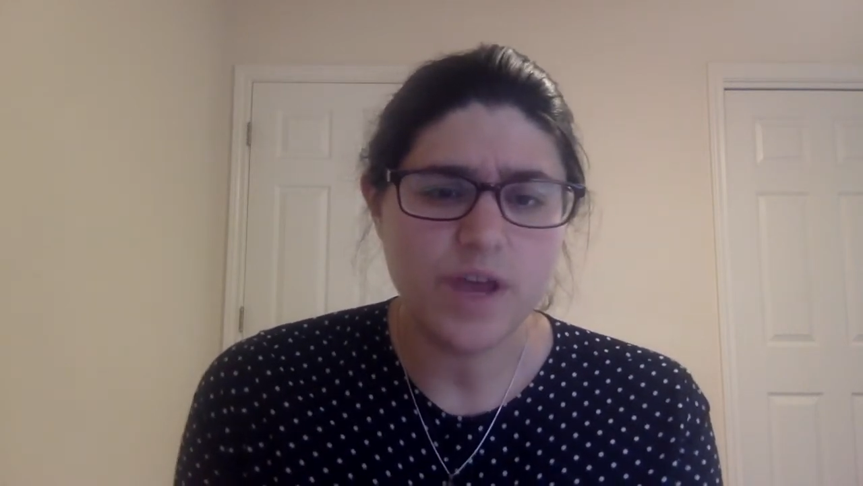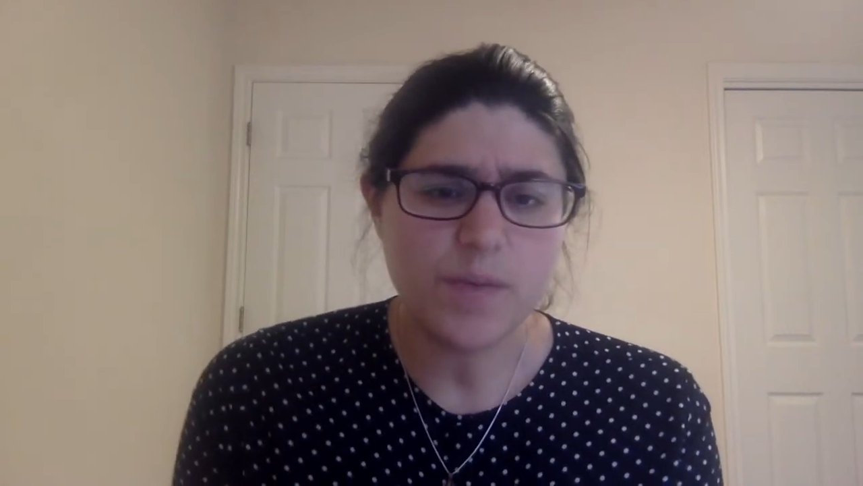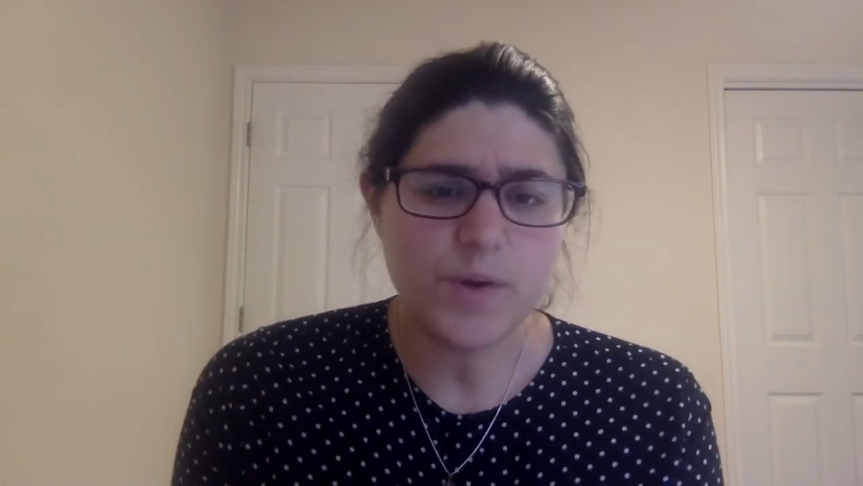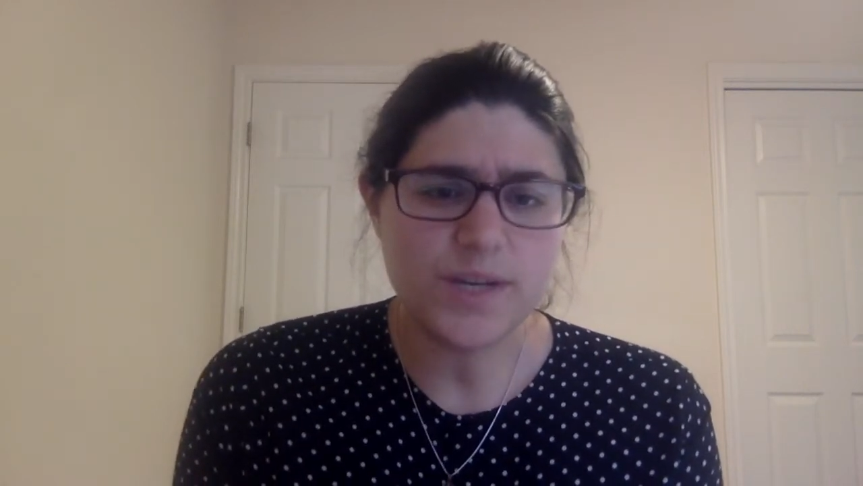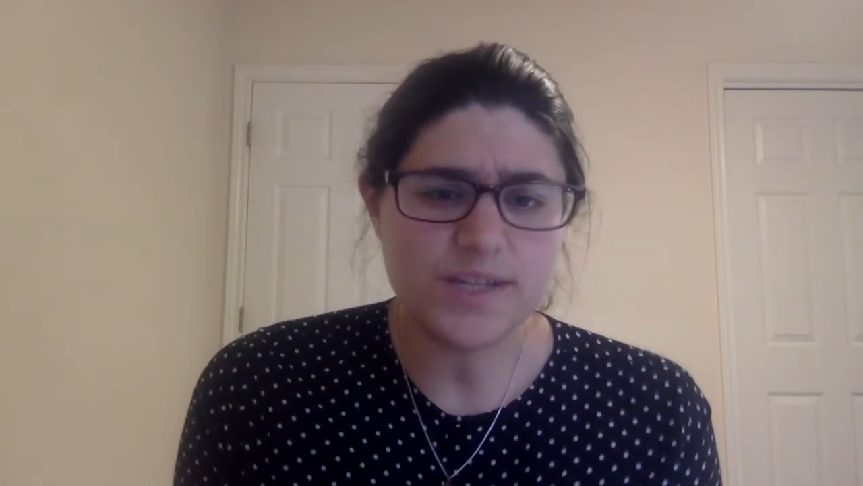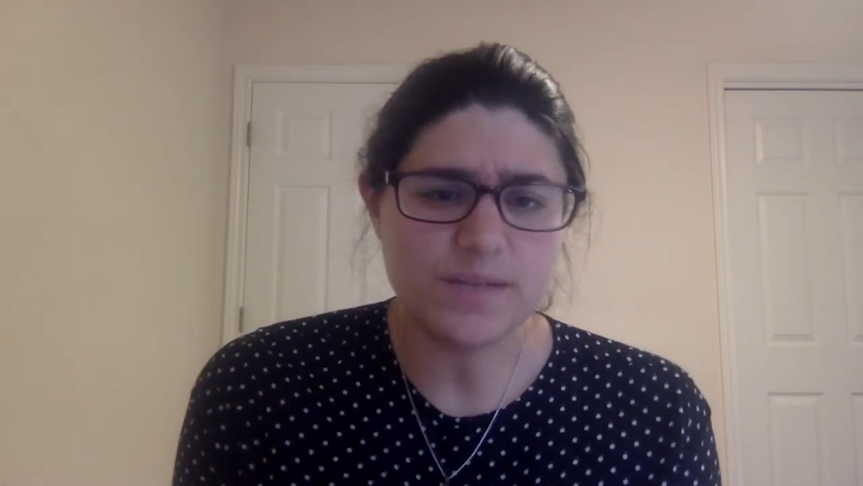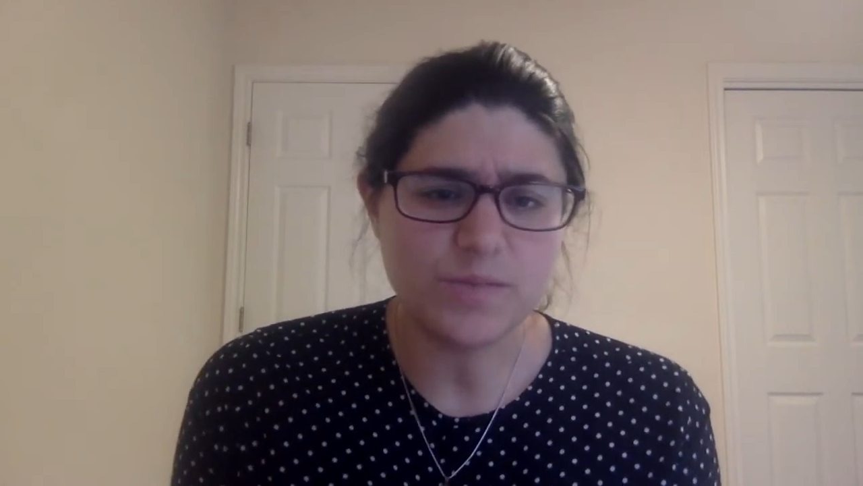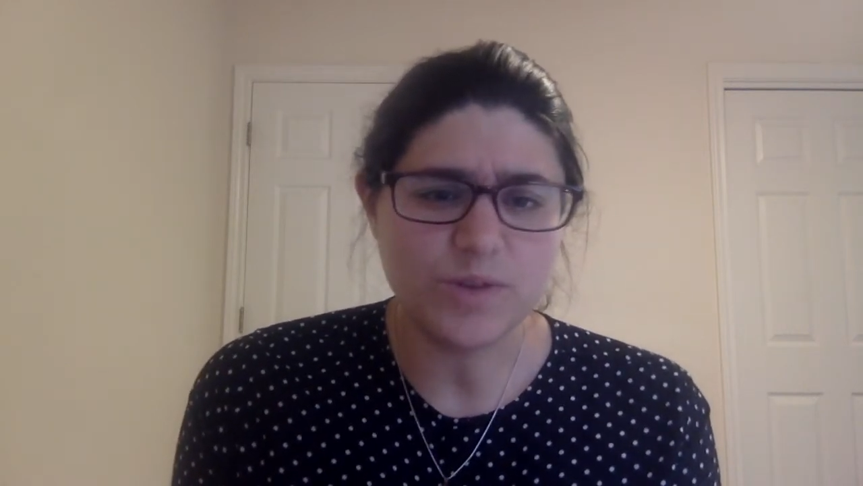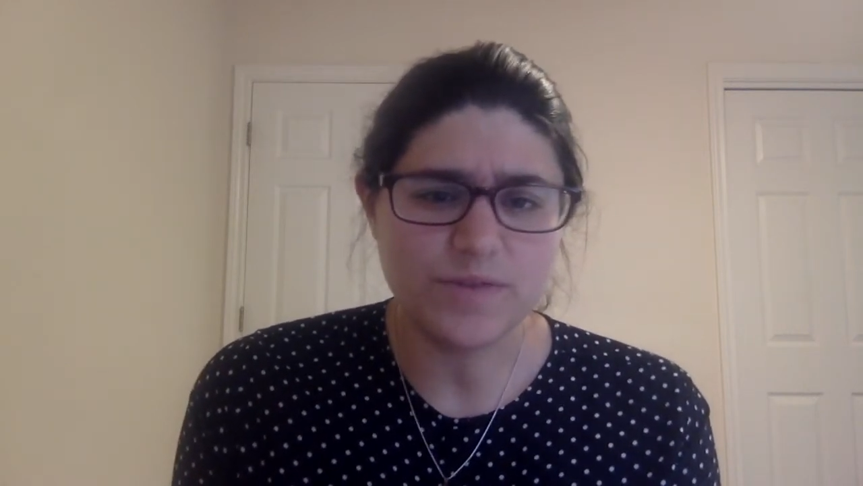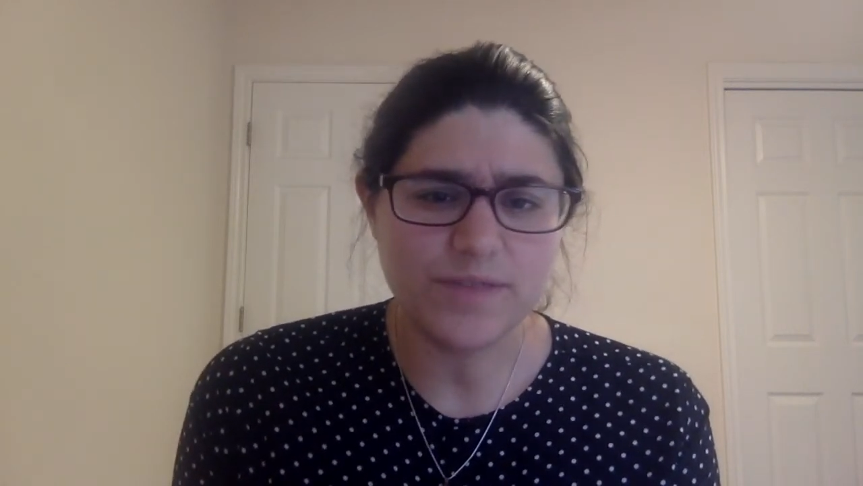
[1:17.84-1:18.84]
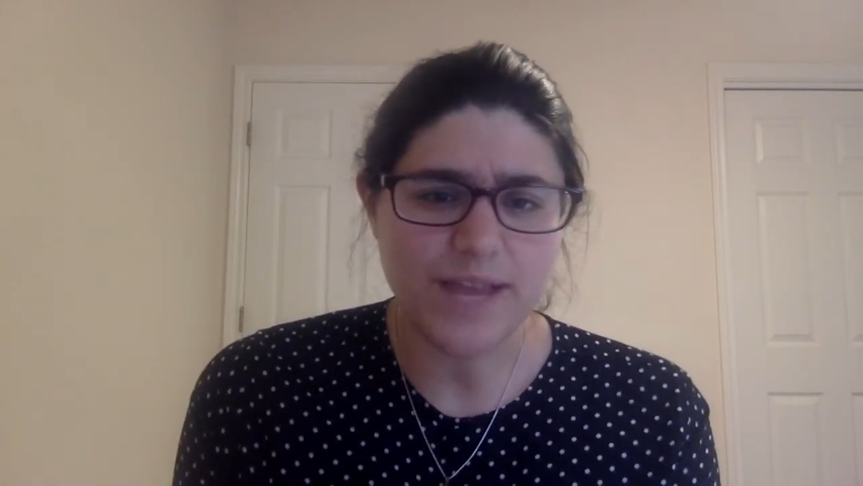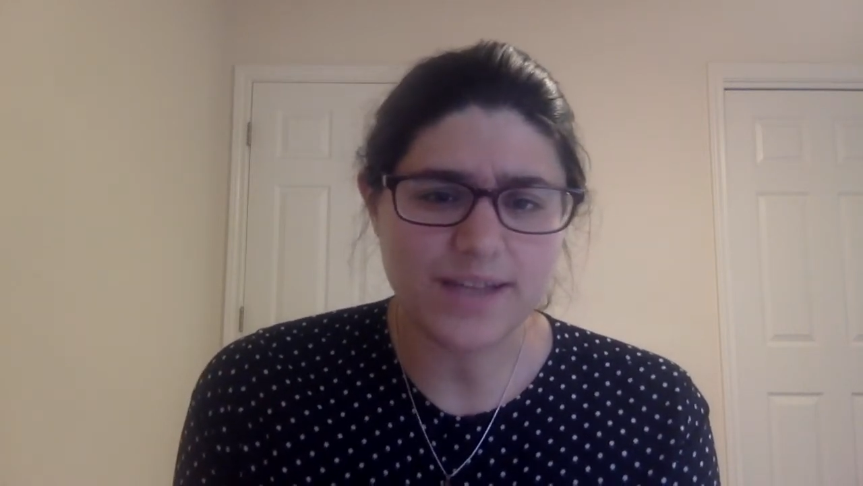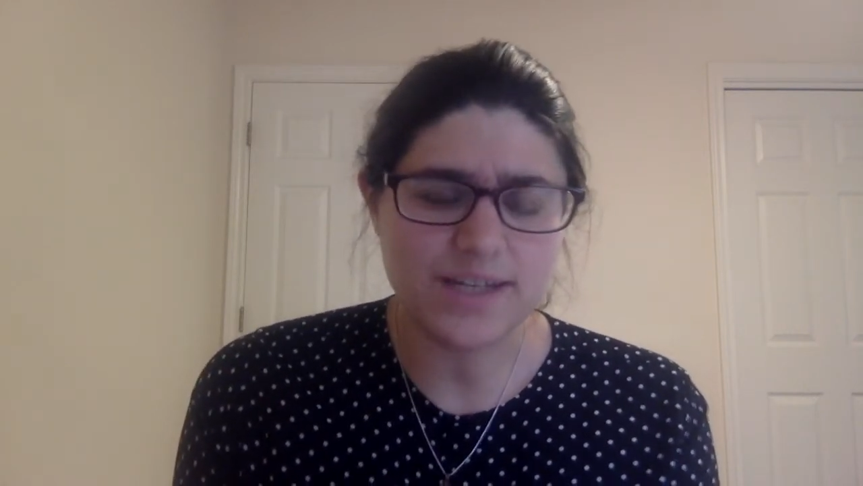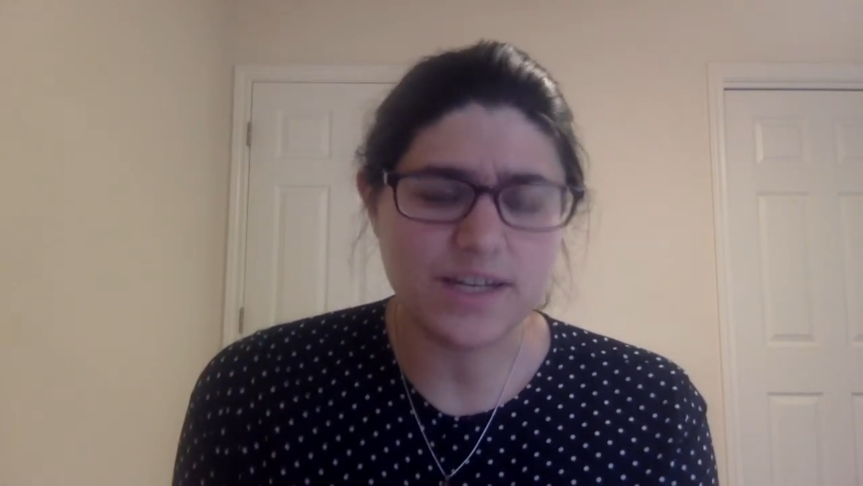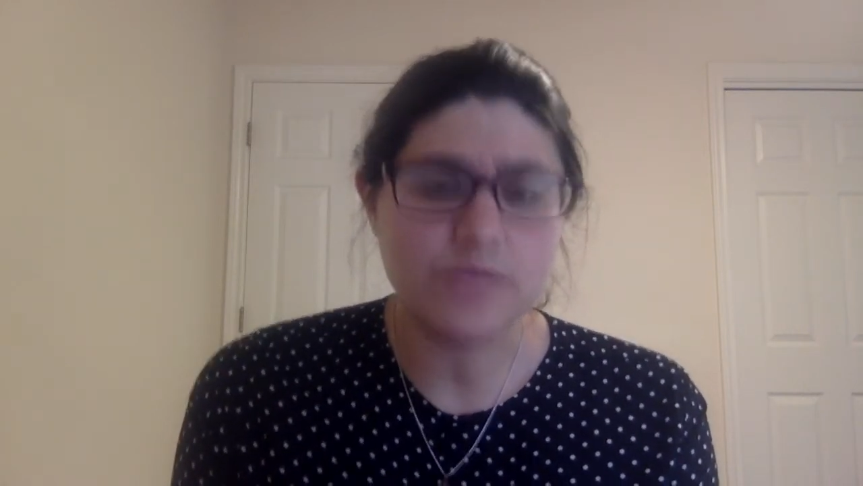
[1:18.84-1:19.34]
prism
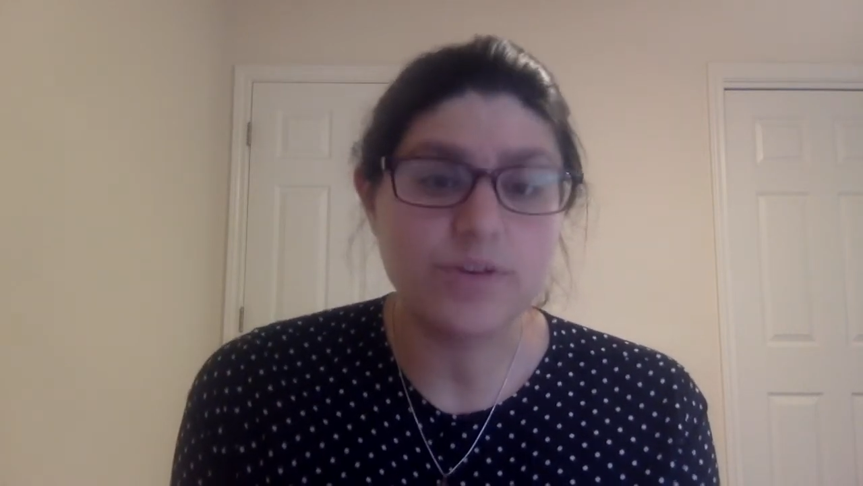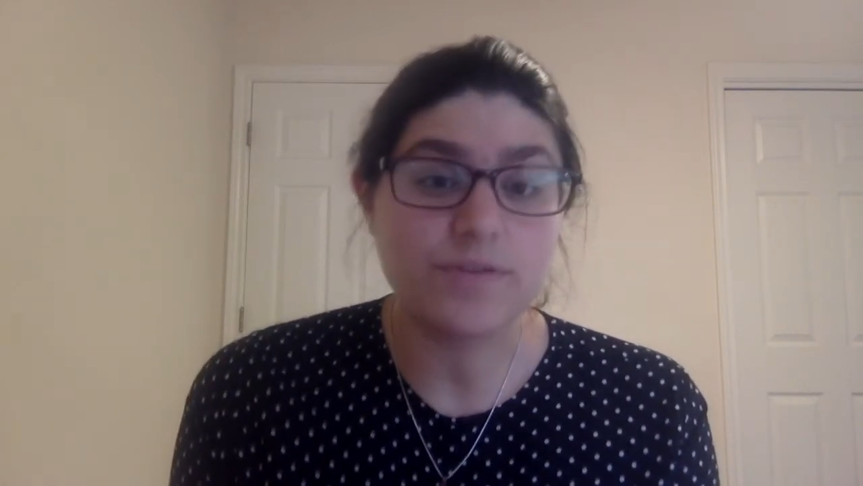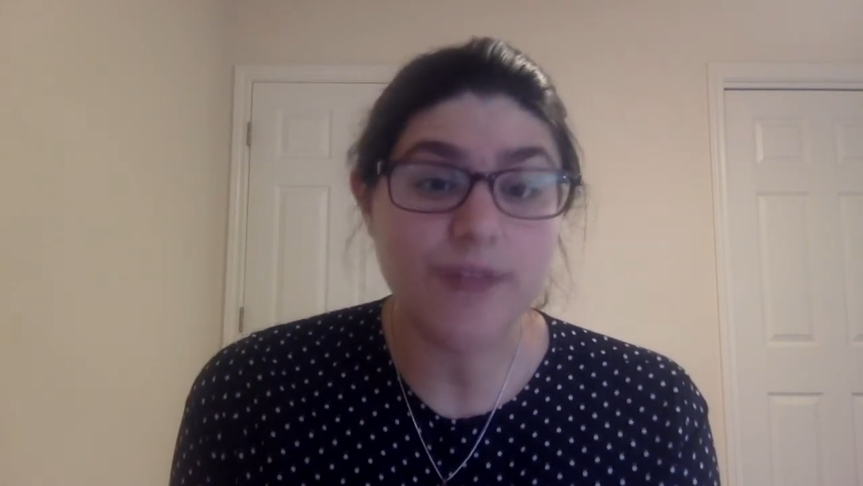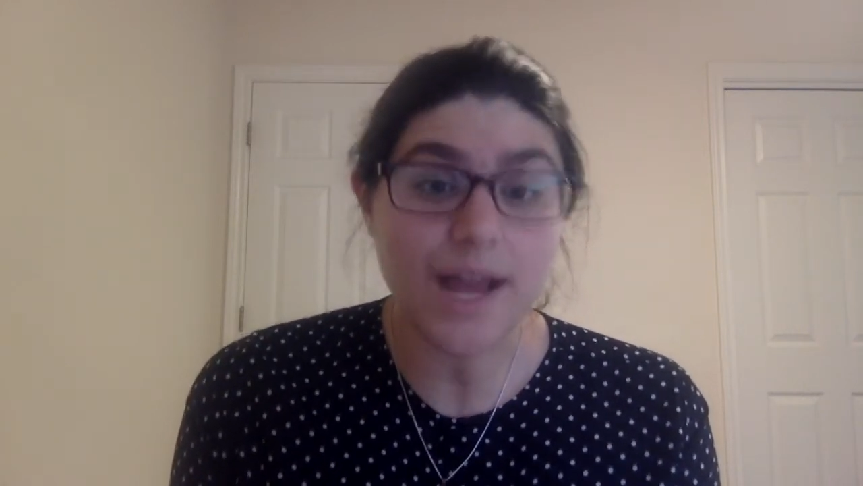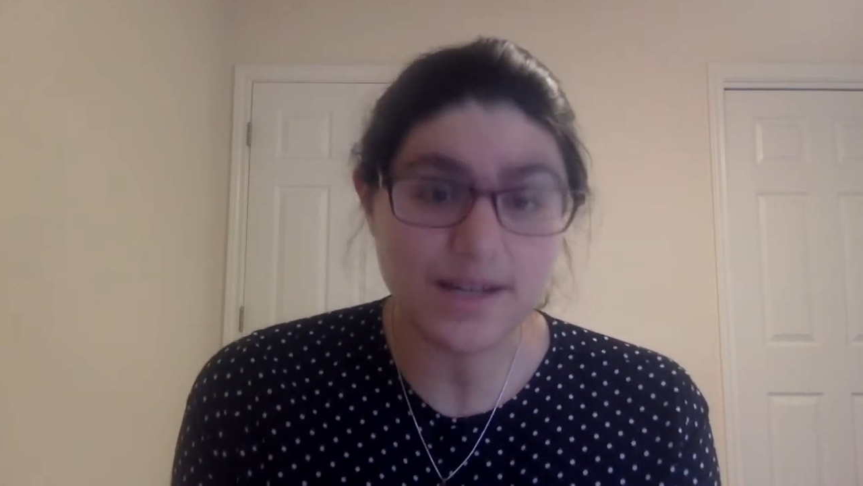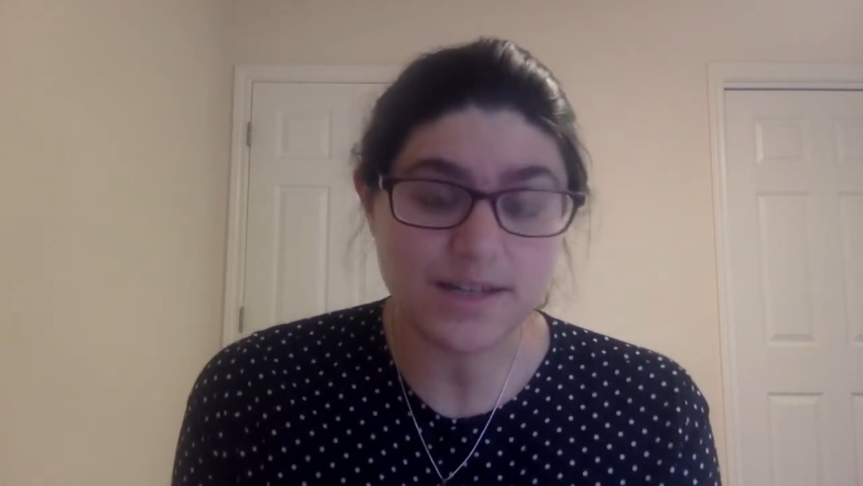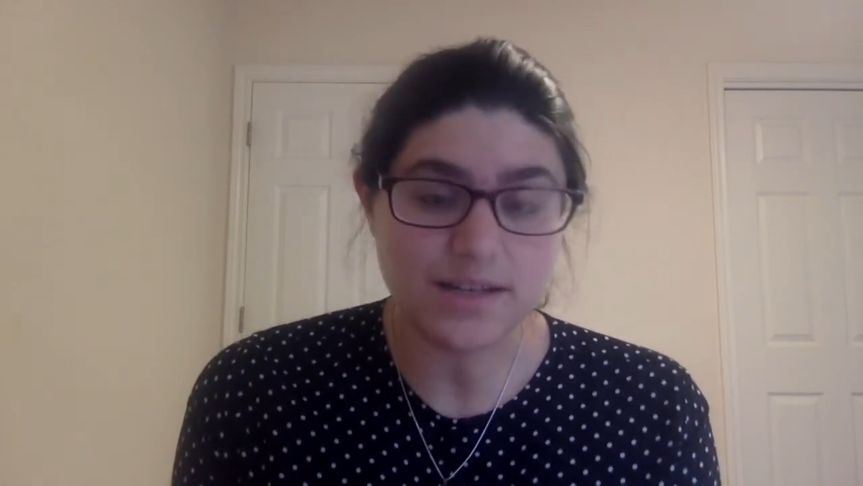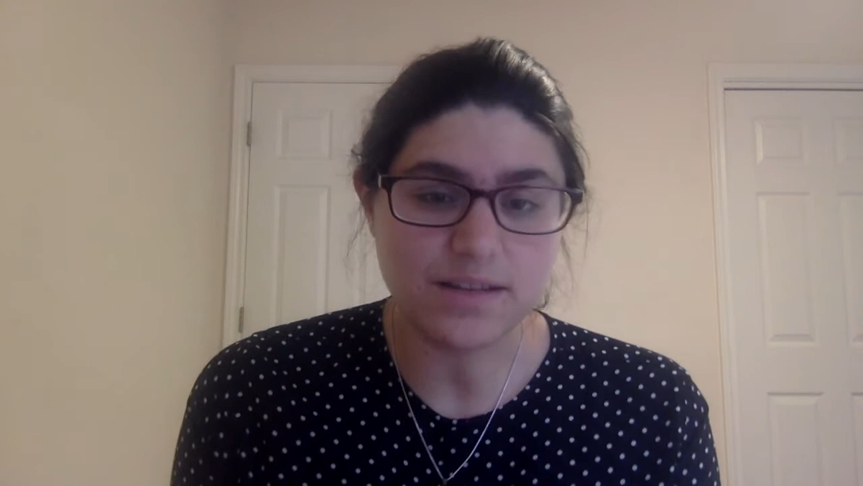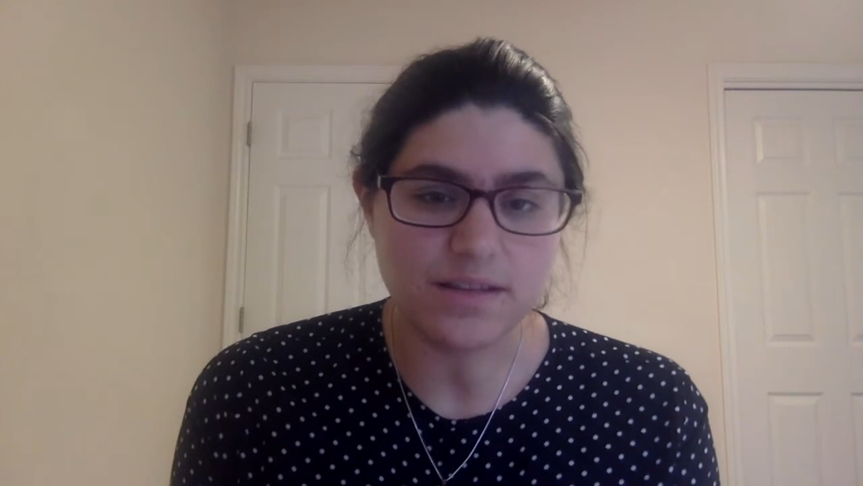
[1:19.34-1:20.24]
reflecting and refracting